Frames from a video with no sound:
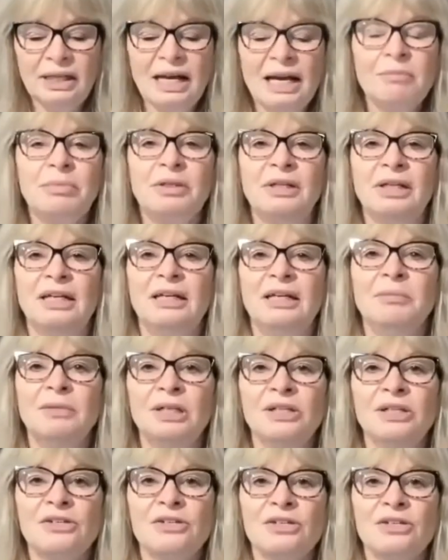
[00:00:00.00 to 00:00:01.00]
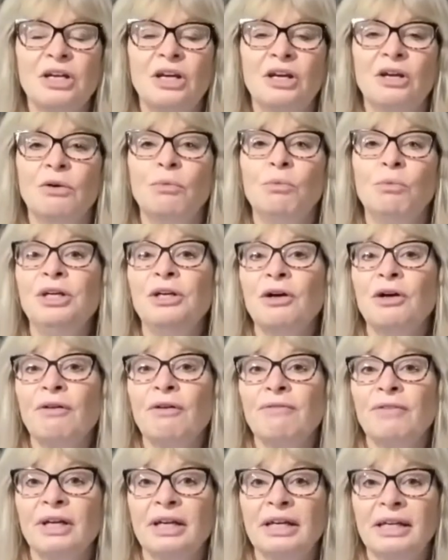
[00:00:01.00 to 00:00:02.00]
and blameless we are
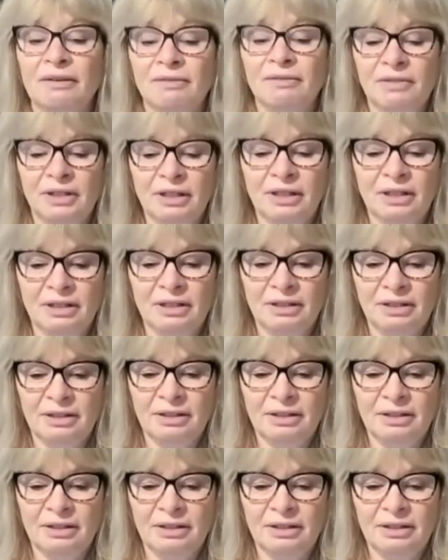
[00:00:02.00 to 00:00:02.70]
forgiven